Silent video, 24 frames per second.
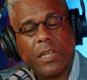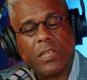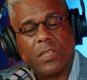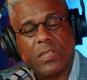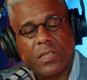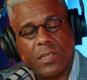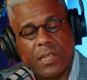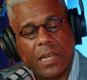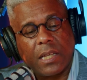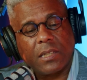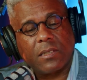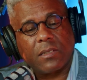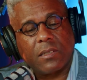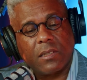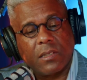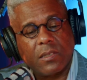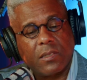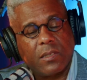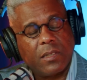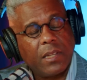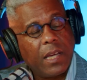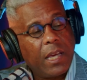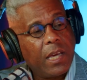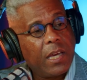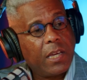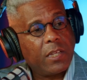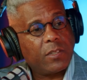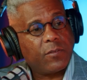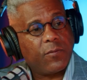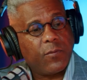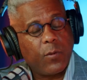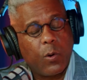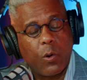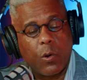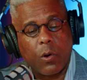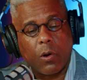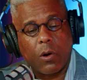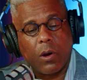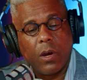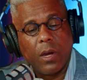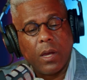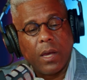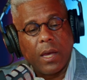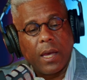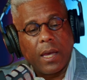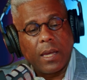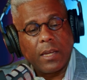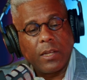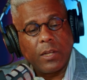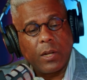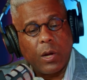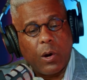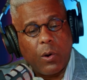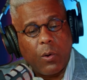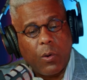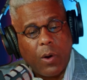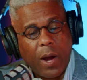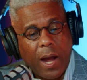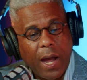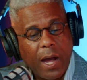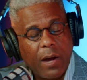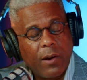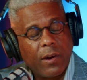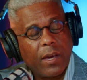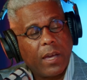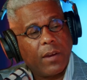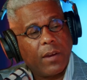sets the stage for, you know, how